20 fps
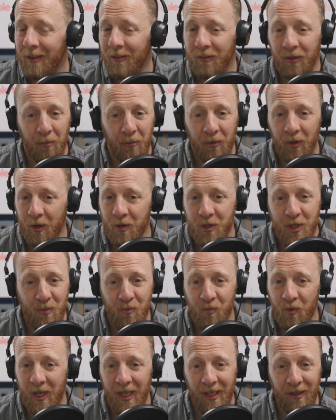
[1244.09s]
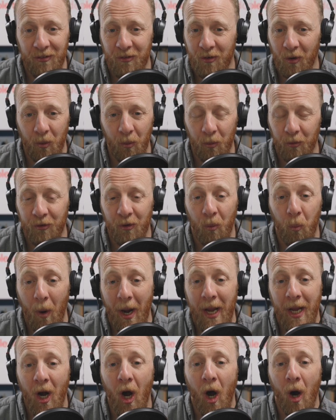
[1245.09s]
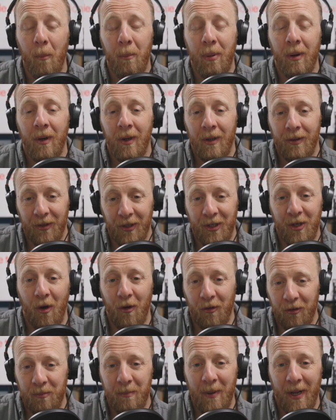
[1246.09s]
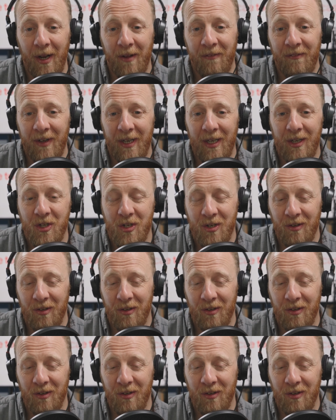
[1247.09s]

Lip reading: sometimes she really struggles to weigh up the cost benefit.